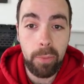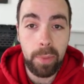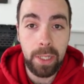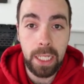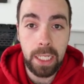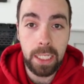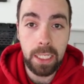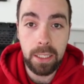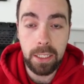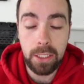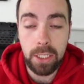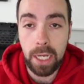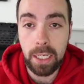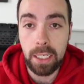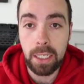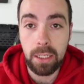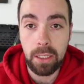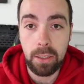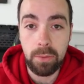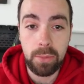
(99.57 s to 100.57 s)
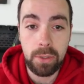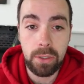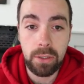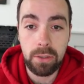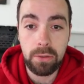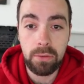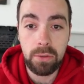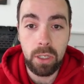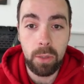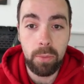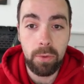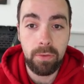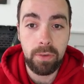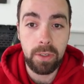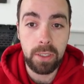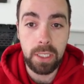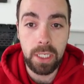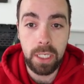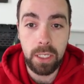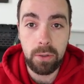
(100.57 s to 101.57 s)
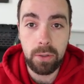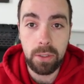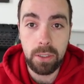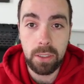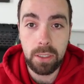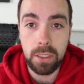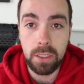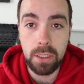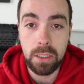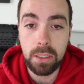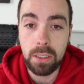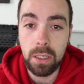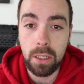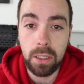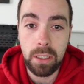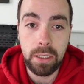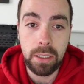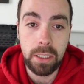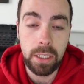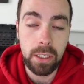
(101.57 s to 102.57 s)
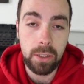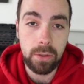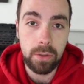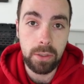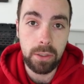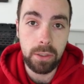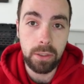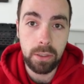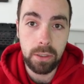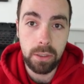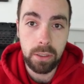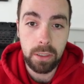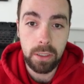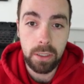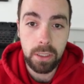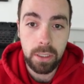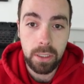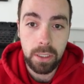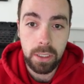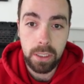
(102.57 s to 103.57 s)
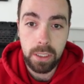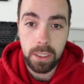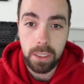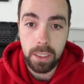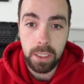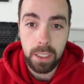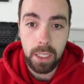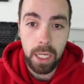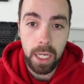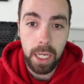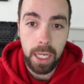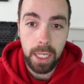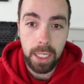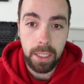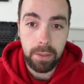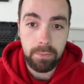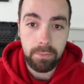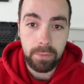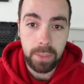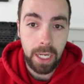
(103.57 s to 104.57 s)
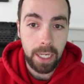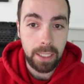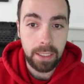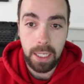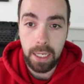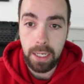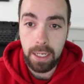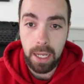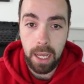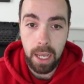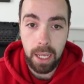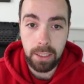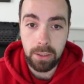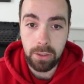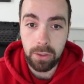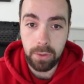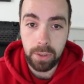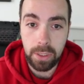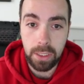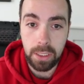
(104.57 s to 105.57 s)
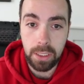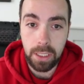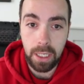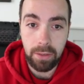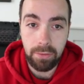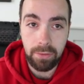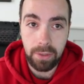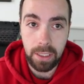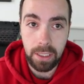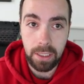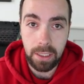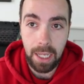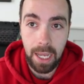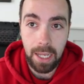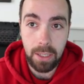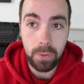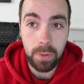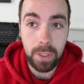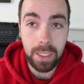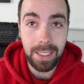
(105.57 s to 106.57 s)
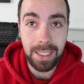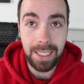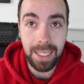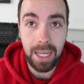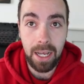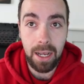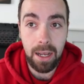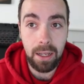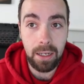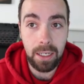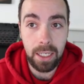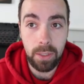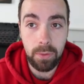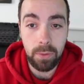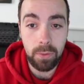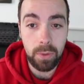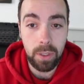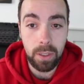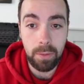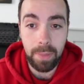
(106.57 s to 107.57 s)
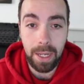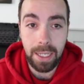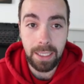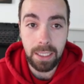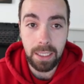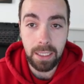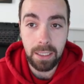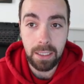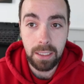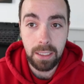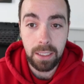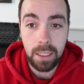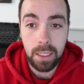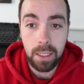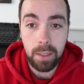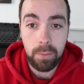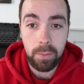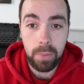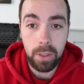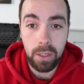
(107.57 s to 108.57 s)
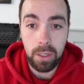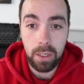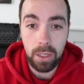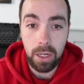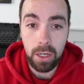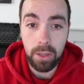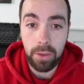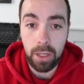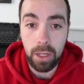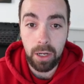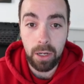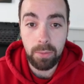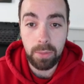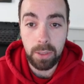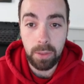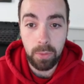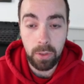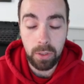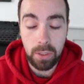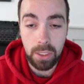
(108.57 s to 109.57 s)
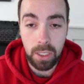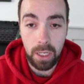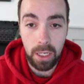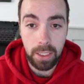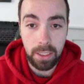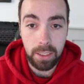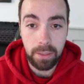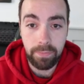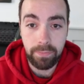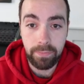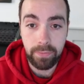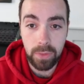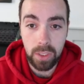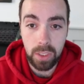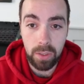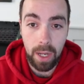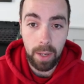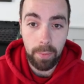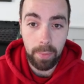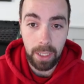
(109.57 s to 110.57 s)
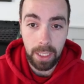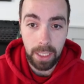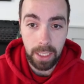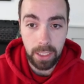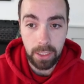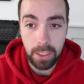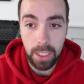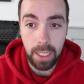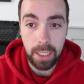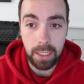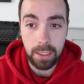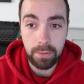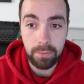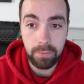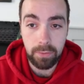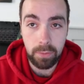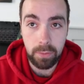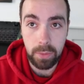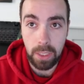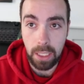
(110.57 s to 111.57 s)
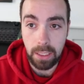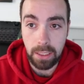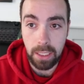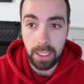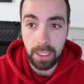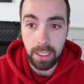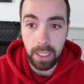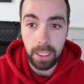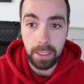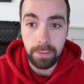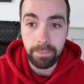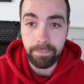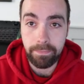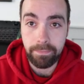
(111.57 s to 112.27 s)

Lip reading: will be leading the Jack of Clubs, top of a sequence. It's a solid sequence. Jack 10-9, it's always a safe lead. As we can see, a heart lead would work better, but the clubs are more solid. So I'll be leading Jack from Jack 10-9.